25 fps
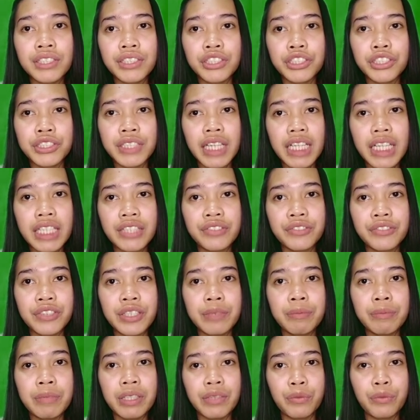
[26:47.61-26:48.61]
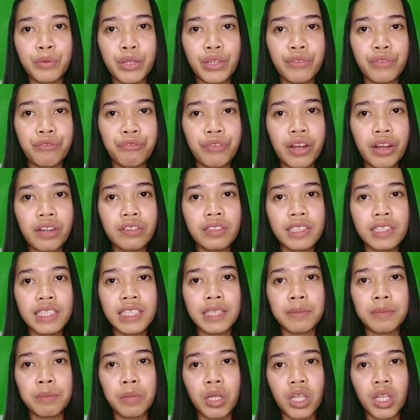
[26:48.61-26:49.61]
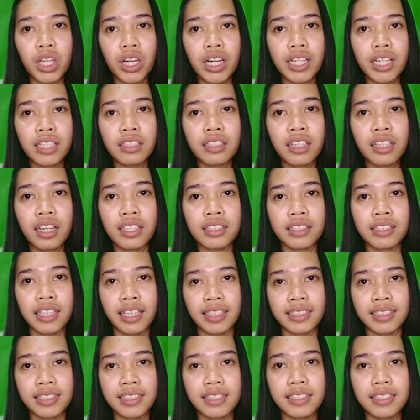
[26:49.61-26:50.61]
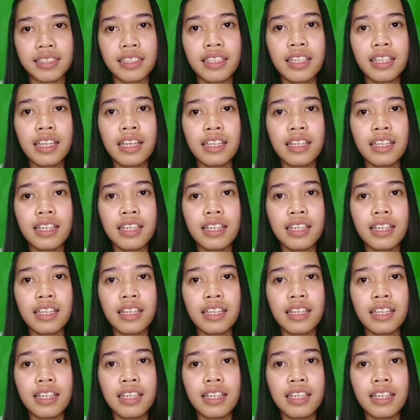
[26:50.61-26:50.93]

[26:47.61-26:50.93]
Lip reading: to transfer between very similar contexts.